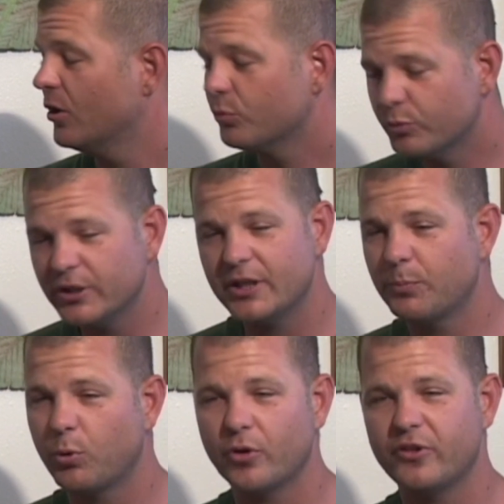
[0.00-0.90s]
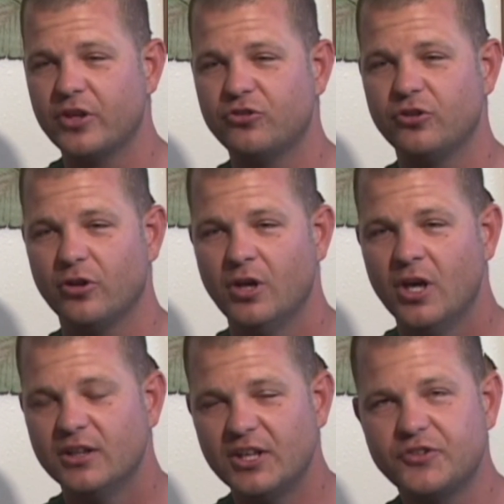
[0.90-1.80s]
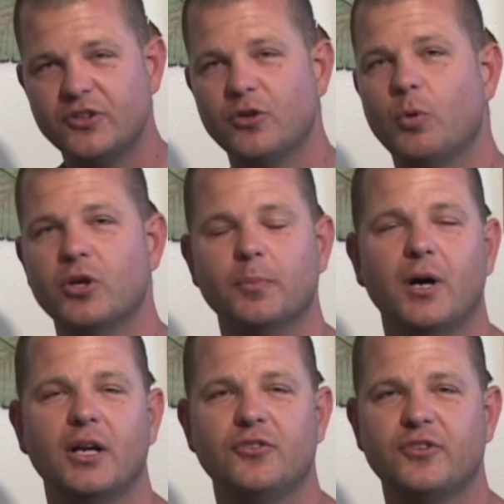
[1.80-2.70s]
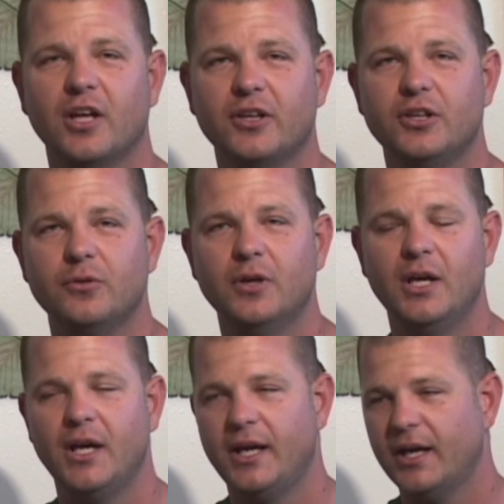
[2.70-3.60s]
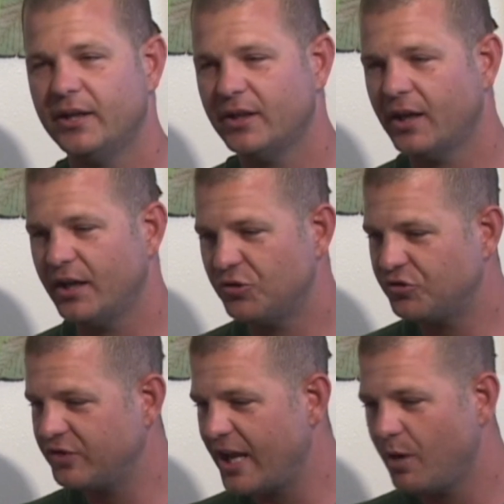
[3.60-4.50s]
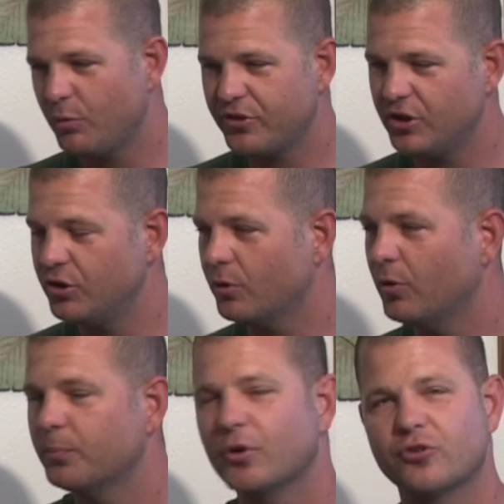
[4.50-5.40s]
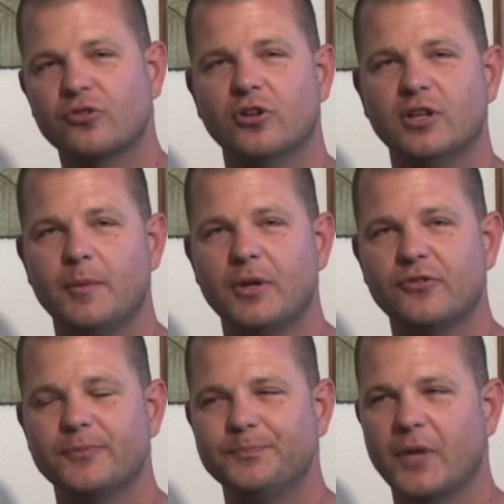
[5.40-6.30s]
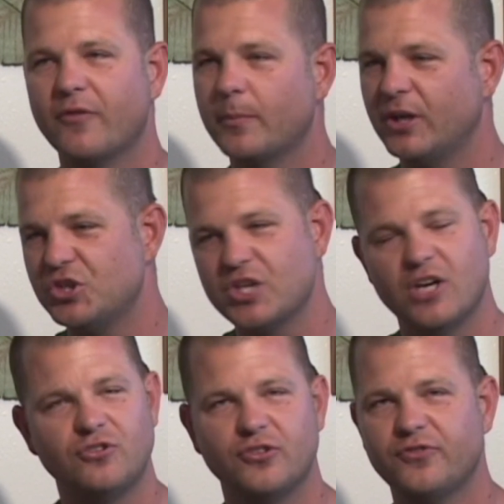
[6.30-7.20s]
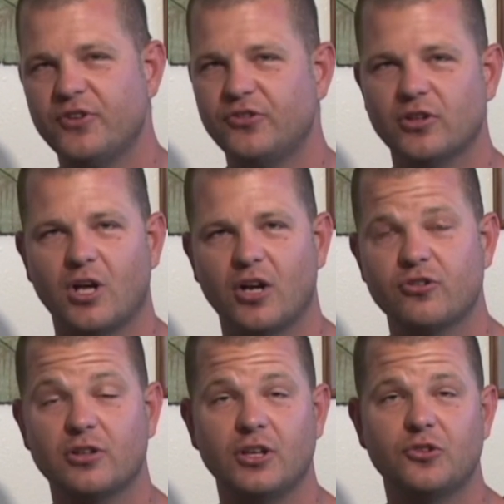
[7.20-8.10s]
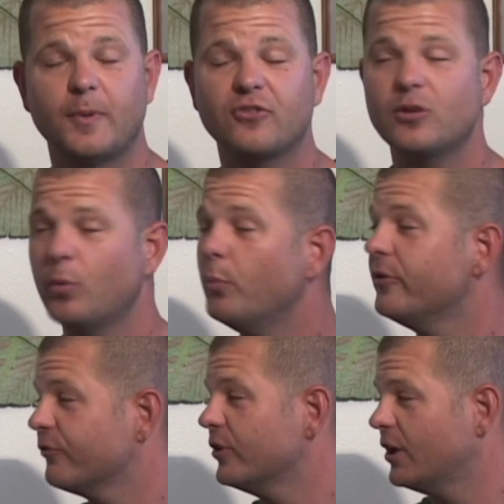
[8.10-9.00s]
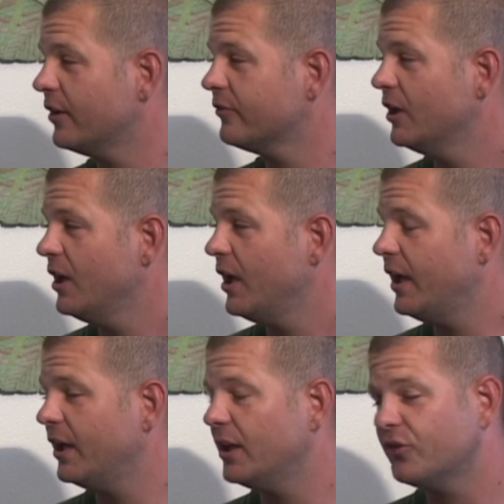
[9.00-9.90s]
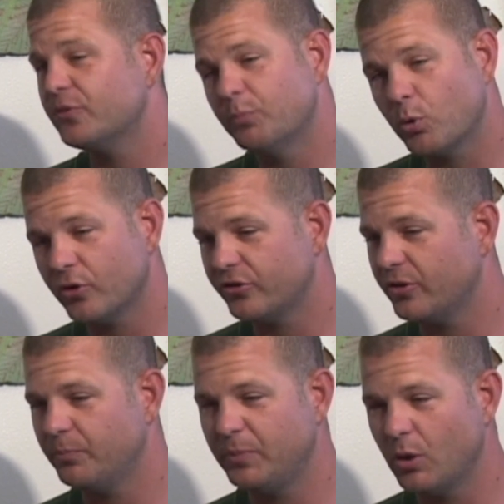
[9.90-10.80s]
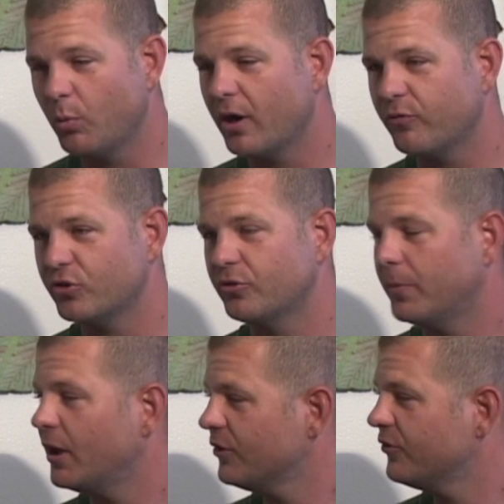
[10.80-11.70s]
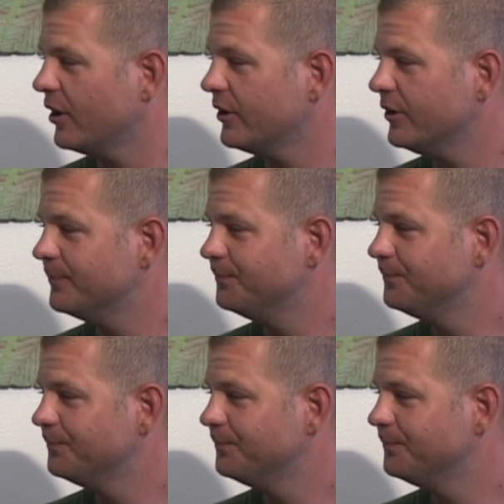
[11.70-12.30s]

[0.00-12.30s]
Really important that you listen to what your body's telling you and stay within your own personal limits. Everybody changes physiologically, especially when we free dive, and it's important to be aware of what your body's telling you.